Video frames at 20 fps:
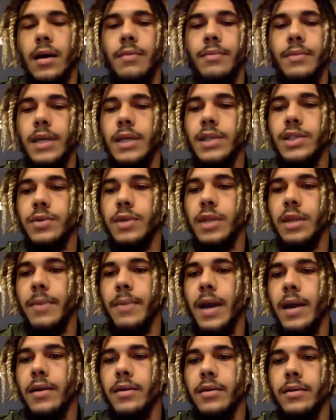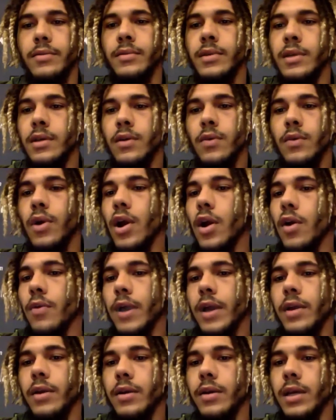It doesn't really matter what our
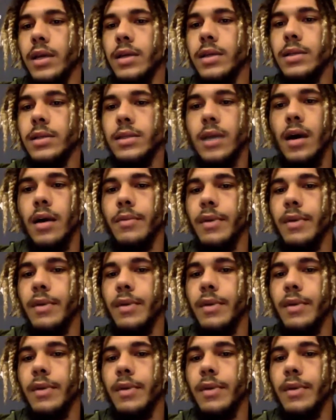record is.